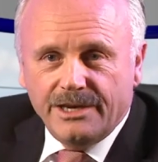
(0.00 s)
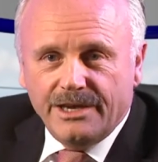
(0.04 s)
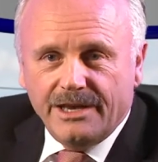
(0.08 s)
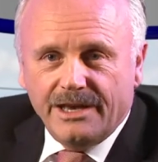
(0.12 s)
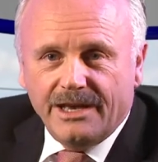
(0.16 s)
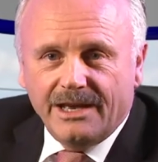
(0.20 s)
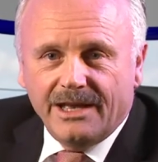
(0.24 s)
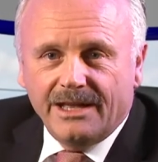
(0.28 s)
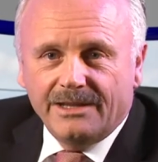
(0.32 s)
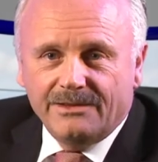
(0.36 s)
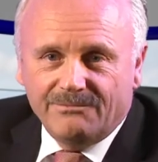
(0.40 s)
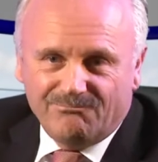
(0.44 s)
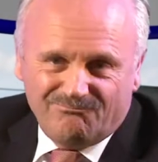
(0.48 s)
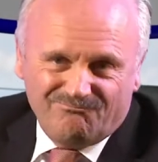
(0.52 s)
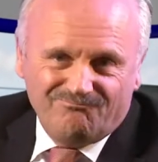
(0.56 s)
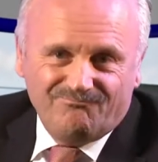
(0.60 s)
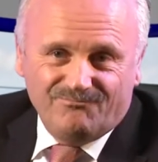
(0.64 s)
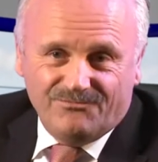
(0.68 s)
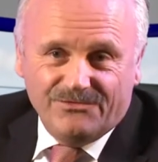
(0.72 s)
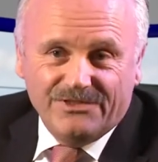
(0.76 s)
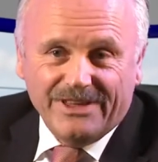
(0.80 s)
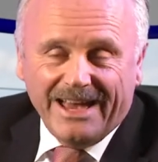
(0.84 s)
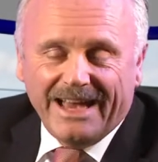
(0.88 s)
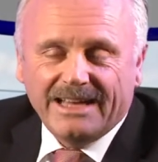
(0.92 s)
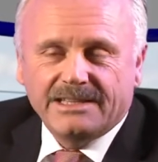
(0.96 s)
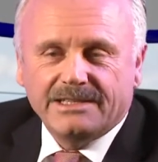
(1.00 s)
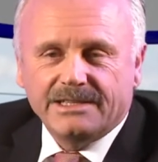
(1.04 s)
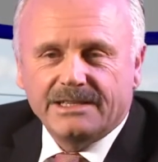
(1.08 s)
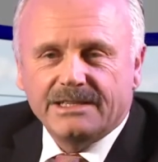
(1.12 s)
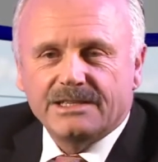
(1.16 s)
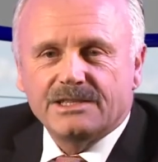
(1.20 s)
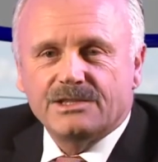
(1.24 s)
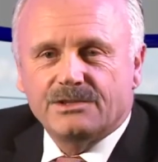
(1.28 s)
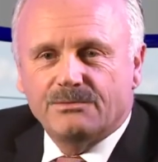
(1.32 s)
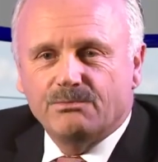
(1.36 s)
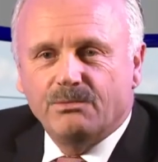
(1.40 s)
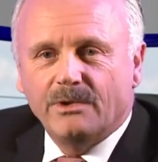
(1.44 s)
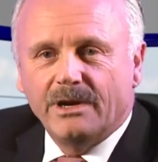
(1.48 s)
And that
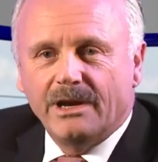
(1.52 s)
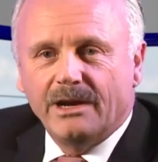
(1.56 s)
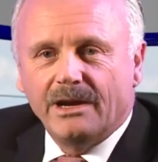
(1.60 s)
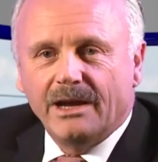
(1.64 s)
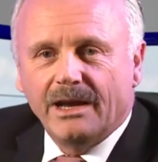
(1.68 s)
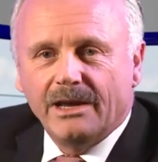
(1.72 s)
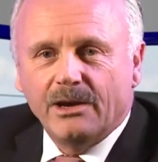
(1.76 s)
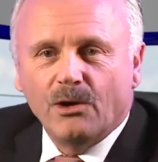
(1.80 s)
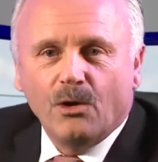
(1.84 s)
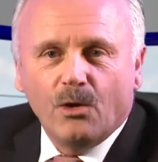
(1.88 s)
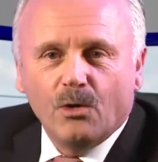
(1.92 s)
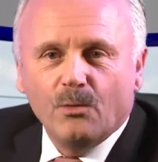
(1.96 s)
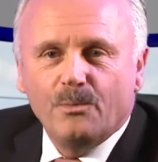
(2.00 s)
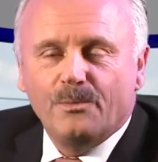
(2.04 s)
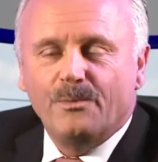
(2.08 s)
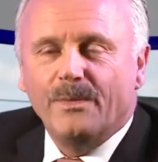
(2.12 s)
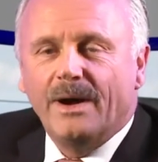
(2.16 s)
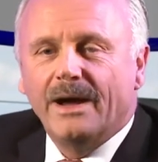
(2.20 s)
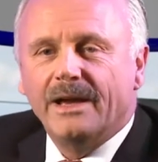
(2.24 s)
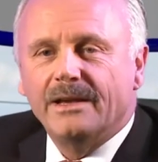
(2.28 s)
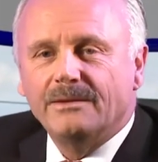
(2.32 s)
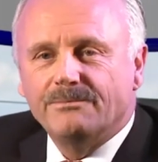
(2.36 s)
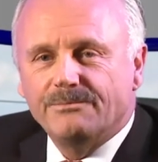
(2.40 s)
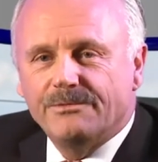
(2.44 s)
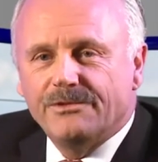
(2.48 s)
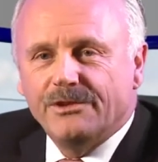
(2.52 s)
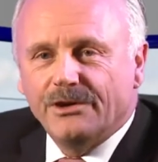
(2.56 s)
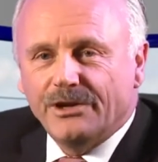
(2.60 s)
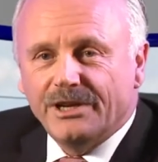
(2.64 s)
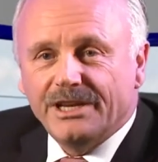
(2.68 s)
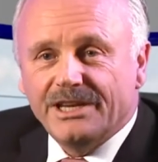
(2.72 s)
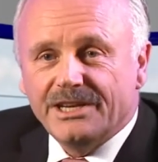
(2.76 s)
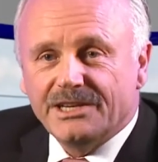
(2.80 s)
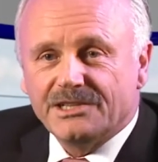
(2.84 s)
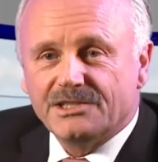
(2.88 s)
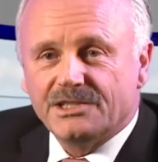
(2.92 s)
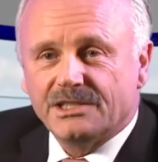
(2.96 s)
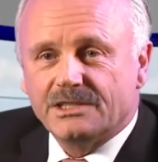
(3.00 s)
is where I hope my 30
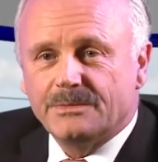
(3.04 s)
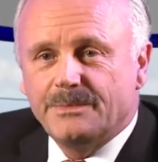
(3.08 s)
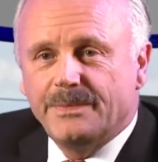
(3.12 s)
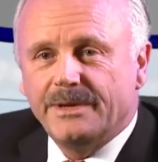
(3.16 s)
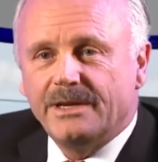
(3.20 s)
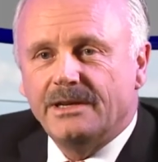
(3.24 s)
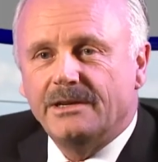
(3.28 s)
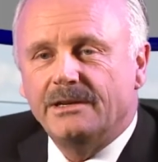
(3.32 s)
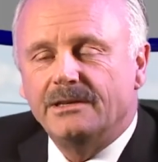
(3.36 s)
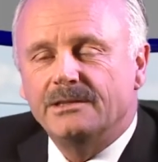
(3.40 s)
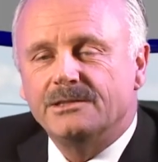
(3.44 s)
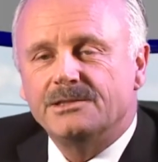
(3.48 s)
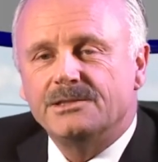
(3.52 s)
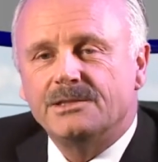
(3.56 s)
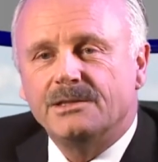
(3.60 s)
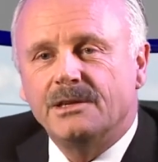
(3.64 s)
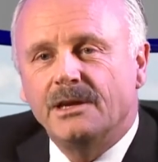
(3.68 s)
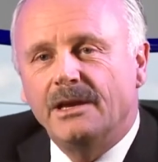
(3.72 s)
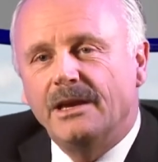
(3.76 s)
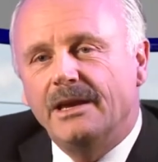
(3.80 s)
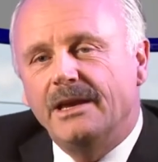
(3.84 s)
years experience